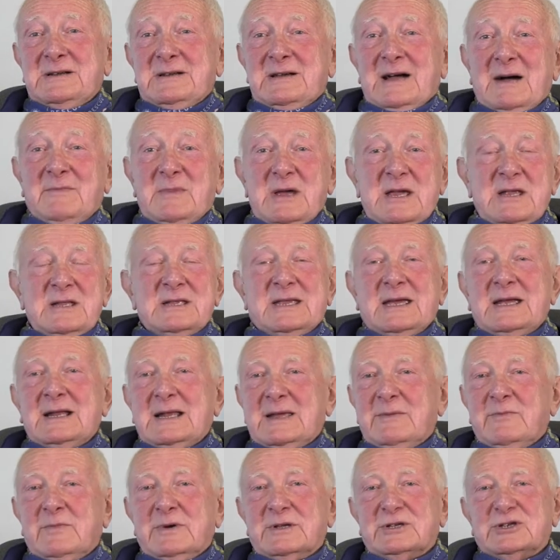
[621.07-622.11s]
I mean,
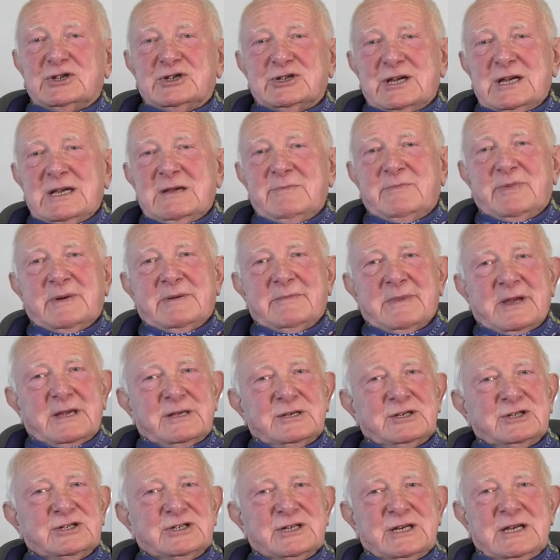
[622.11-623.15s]
dealing with sheep,
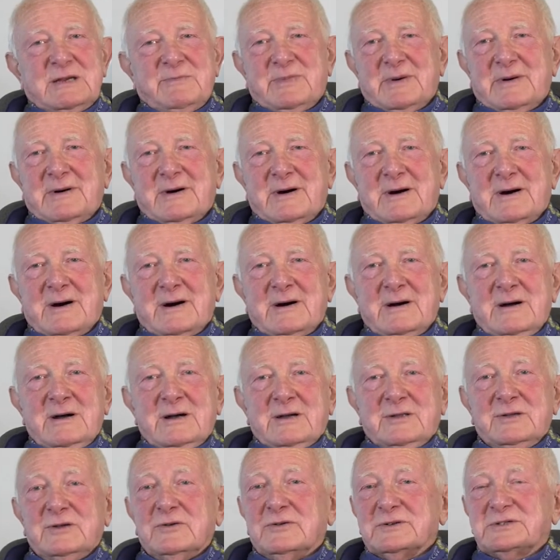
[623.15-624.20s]
sheep are
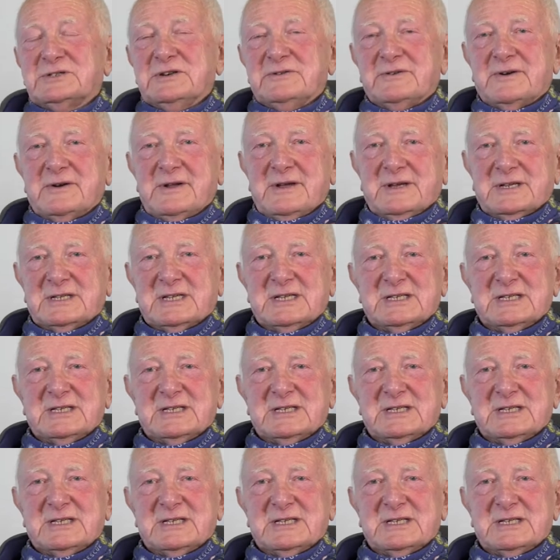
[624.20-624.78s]
notorious,